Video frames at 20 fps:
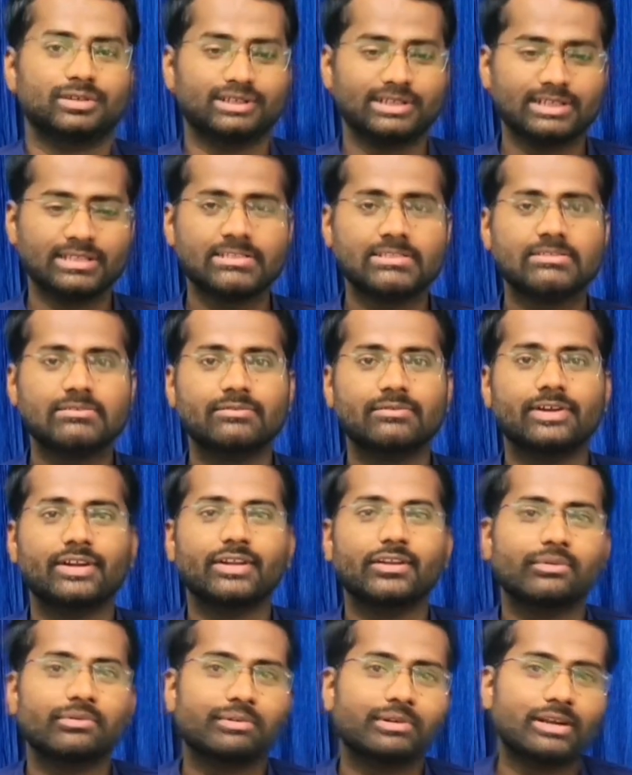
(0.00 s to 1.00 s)
So in this
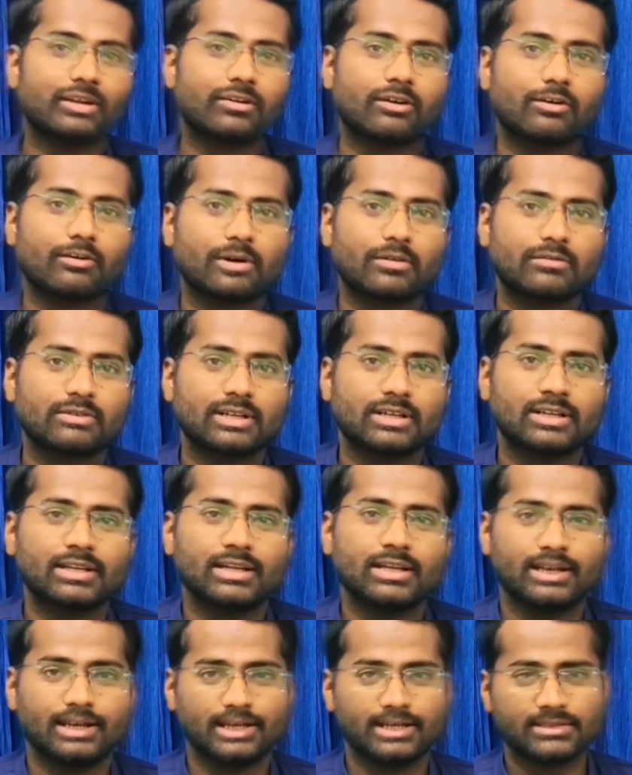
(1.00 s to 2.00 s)
video, we will talk about the
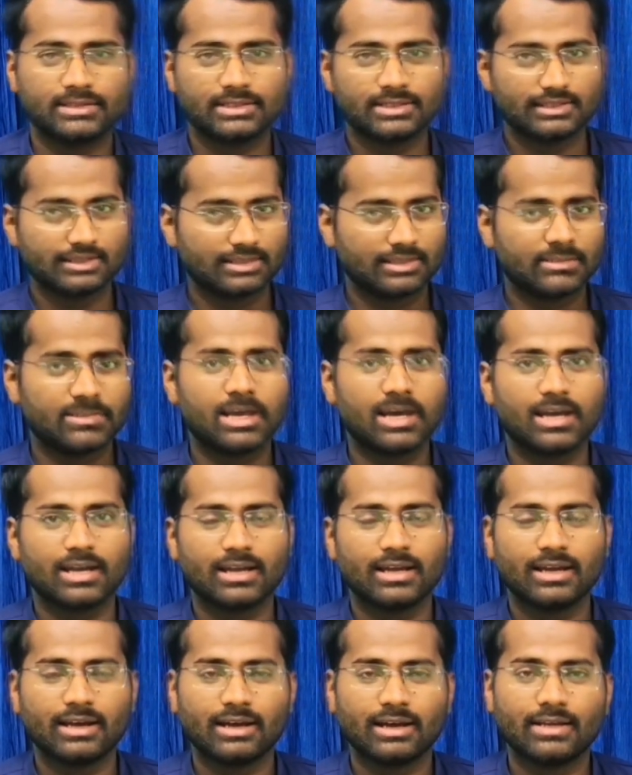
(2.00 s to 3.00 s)
Netra
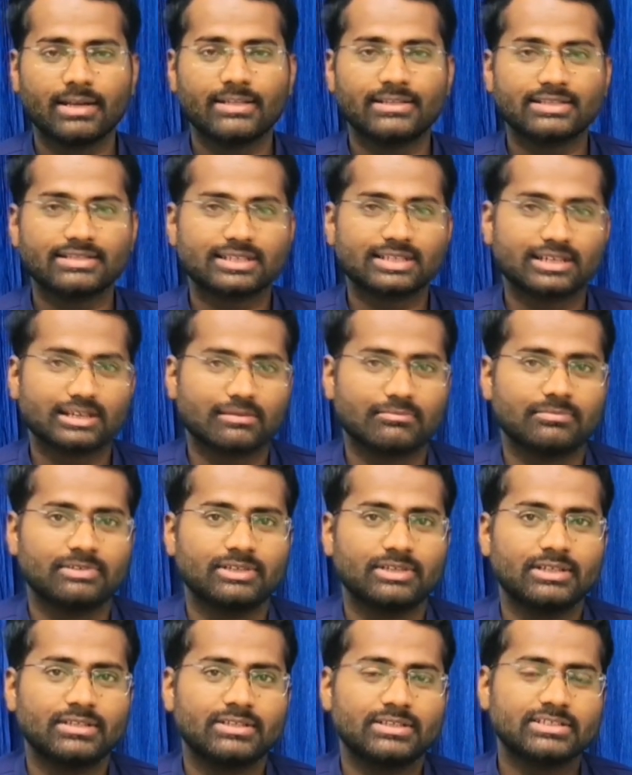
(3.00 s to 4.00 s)
dhara or Netra Sekam.
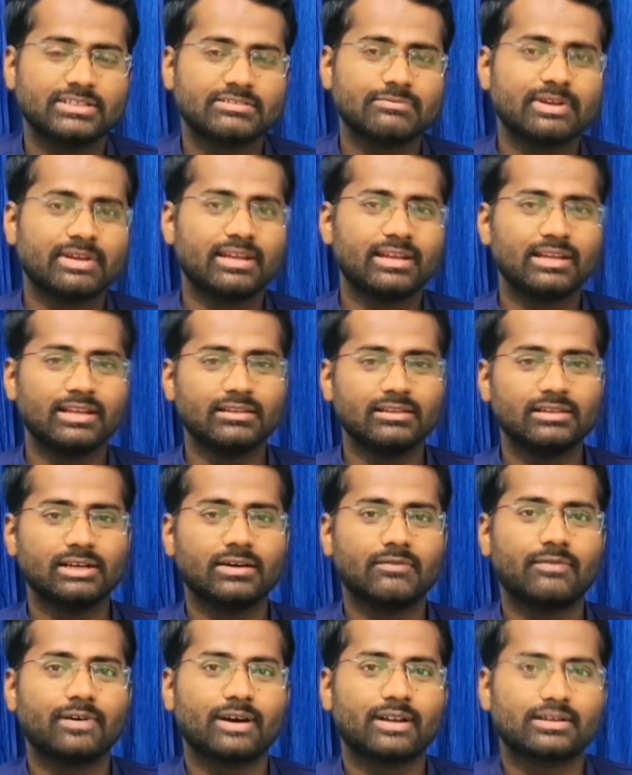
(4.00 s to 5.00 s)
This is mainly
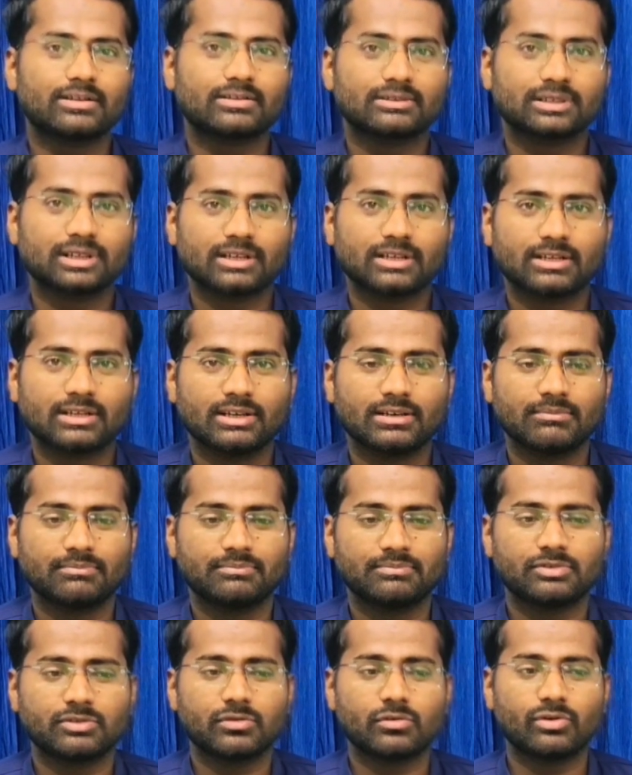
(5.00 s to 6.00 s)
for
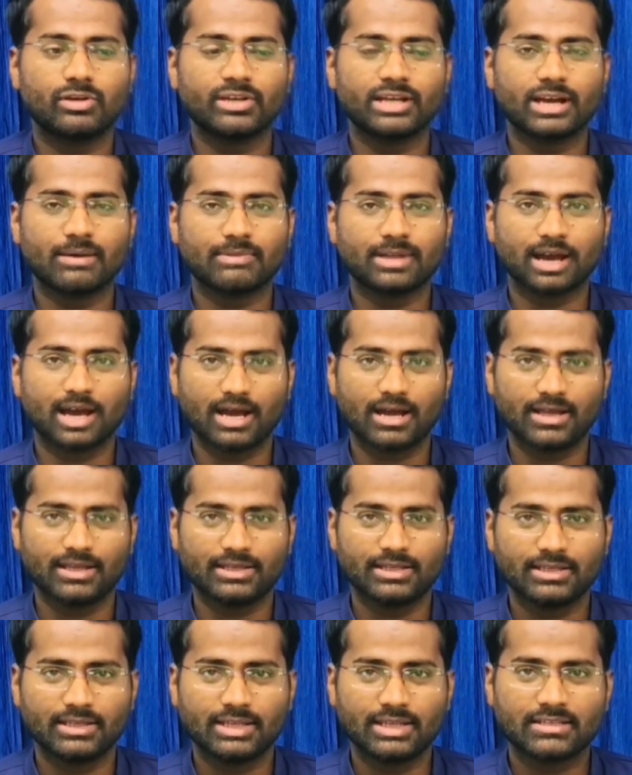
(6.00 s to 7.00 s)
the toning of the
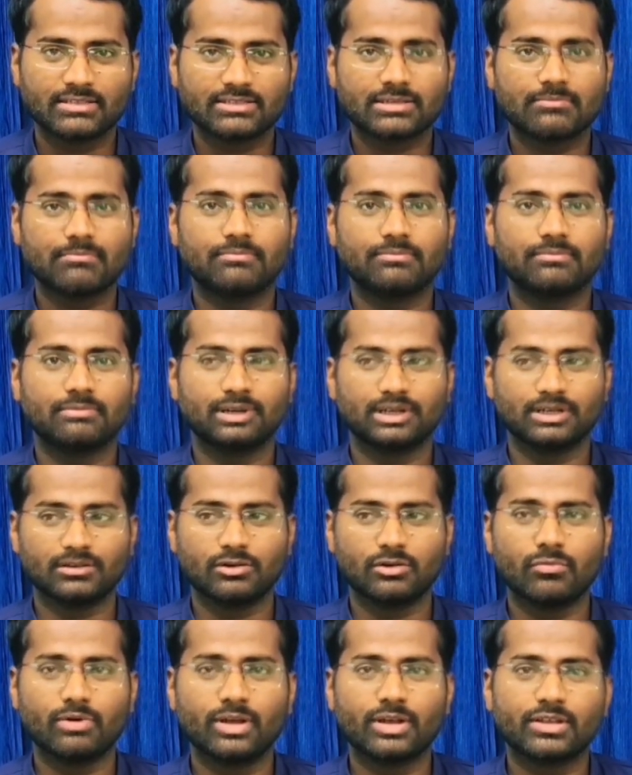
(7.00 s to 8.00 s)
eye, like some
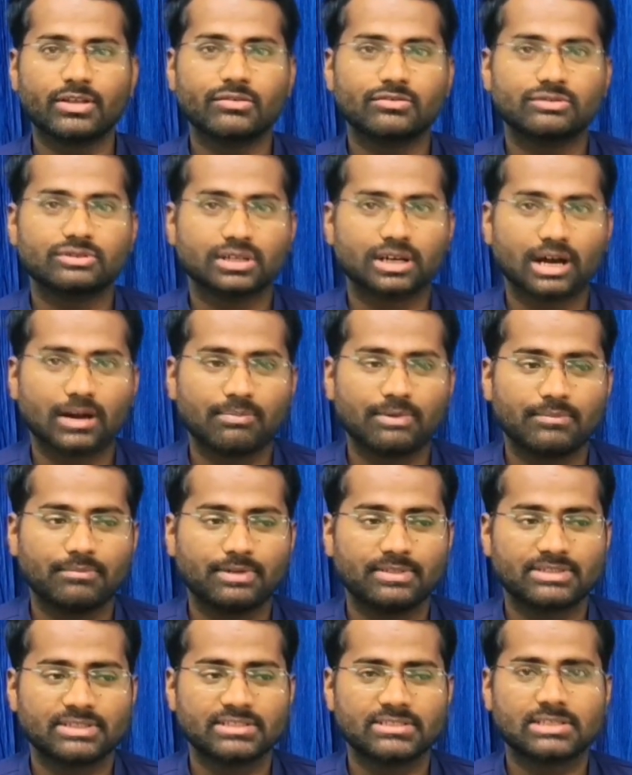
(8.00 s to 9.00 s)
overuse of the
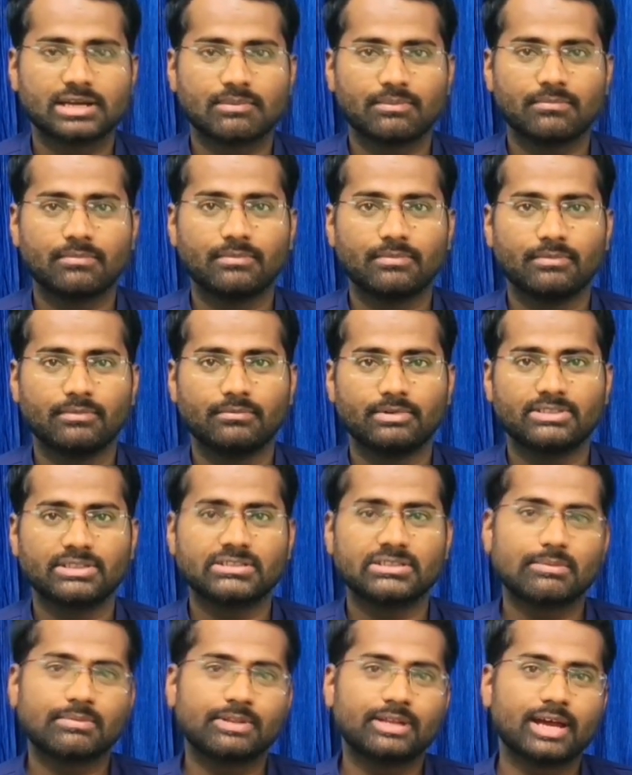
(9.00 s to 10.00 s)
muscles
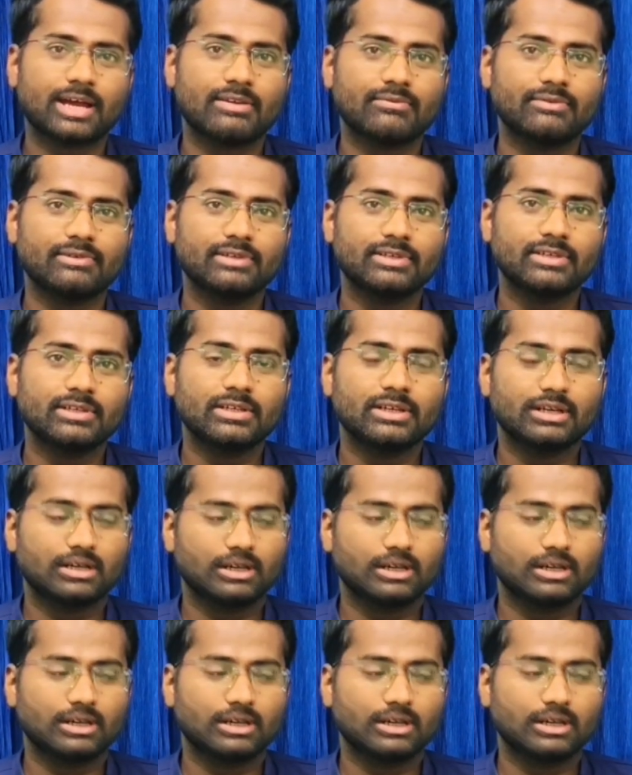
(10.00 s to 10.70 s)
of the eye.